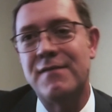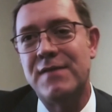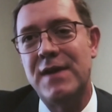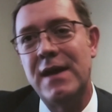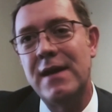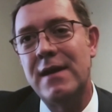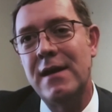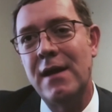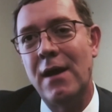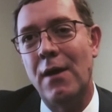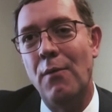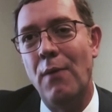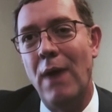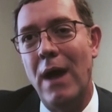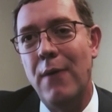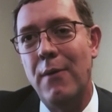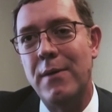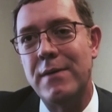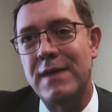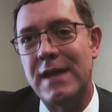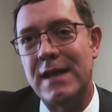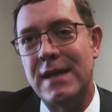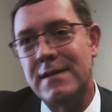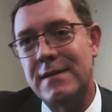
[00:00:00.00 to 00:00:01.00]
of getting away
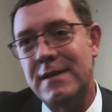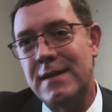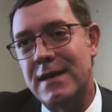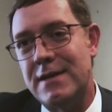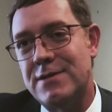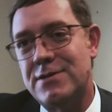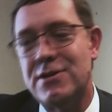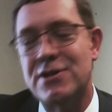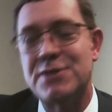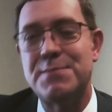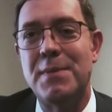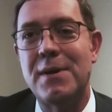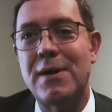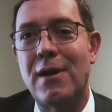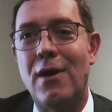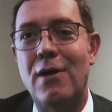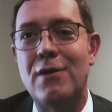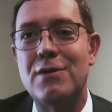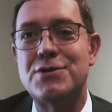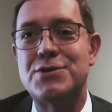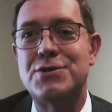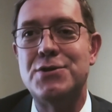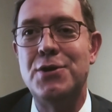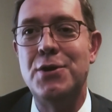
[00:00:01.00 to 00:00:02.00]
with it, that just
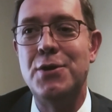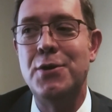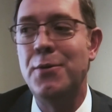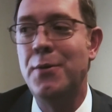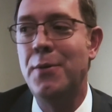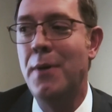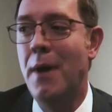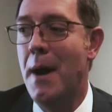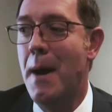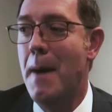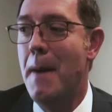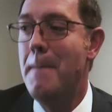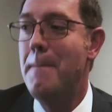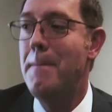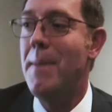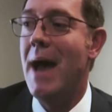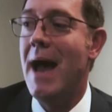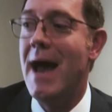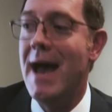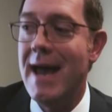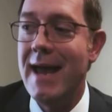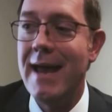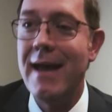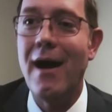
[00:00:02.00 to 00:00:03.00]
because you
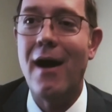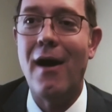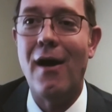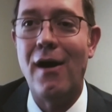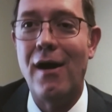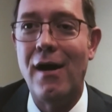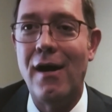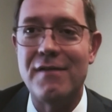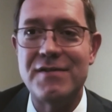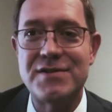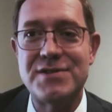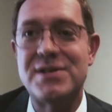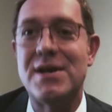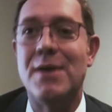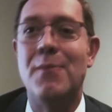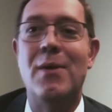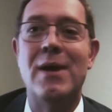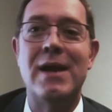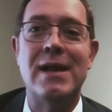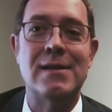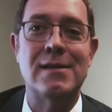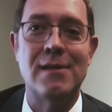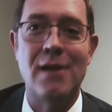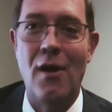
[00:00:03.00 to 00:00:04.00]
pay off
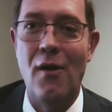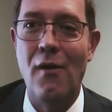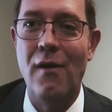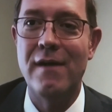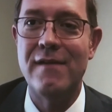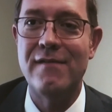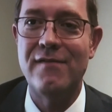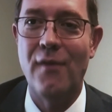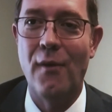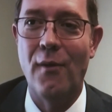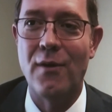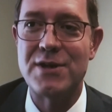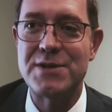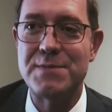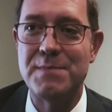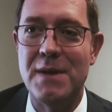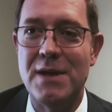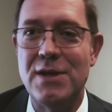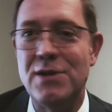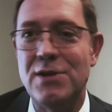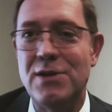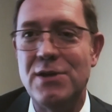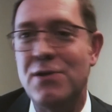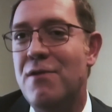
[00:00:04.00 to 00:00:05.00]
someone in law
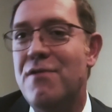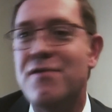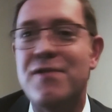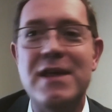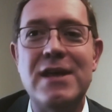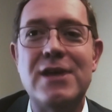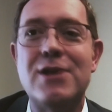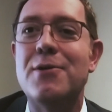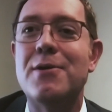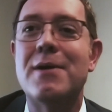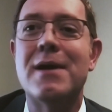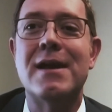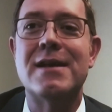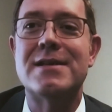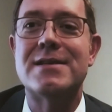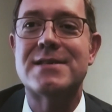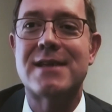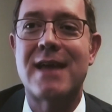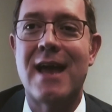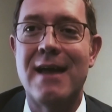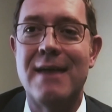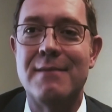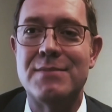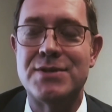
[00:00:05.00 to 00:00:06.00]
enforcement, you think you can
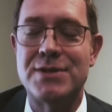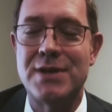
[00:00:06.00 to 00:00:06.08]
escape